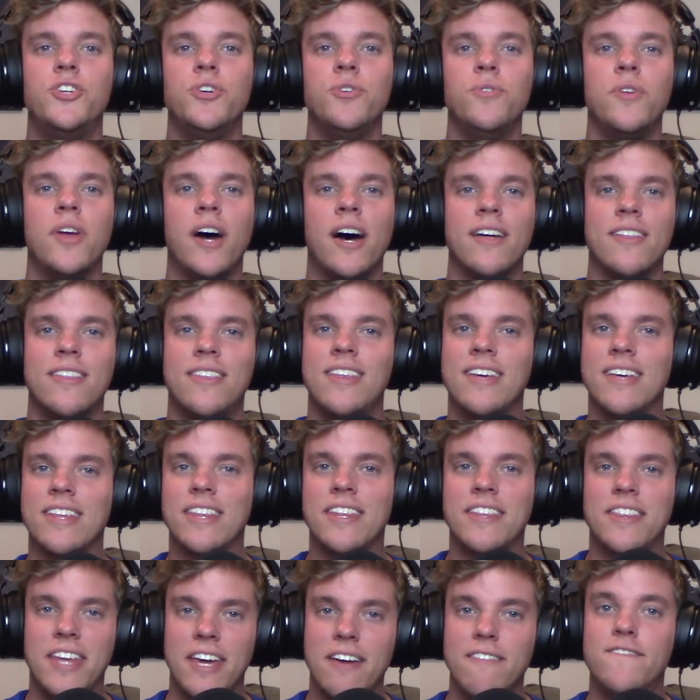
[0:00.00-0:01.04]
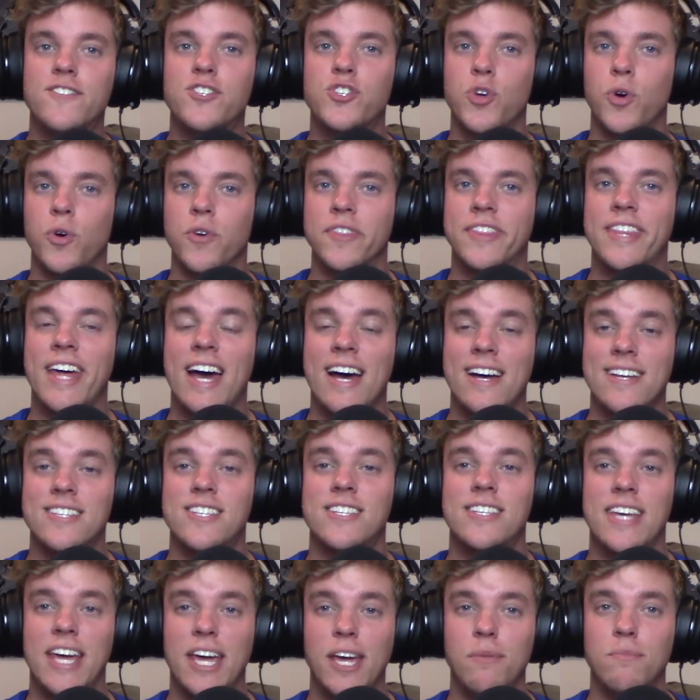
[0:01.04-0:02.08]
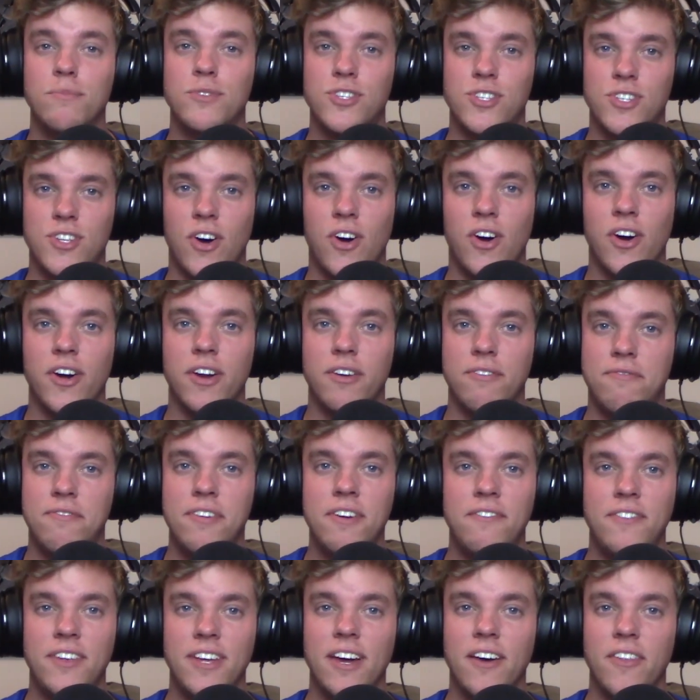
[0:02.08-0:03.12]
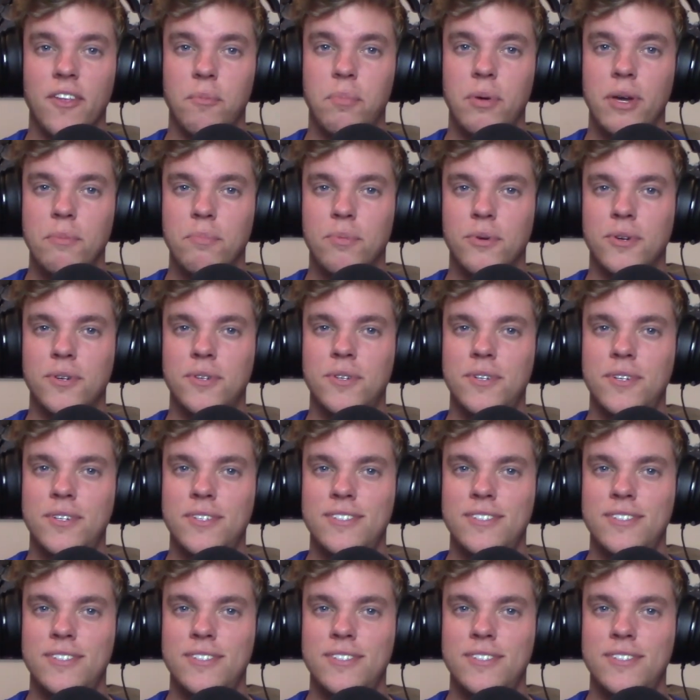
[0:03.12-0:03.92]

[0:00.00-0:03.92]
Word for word: everything. Do you not think that they've sold that same star to 50 other people? They probably have.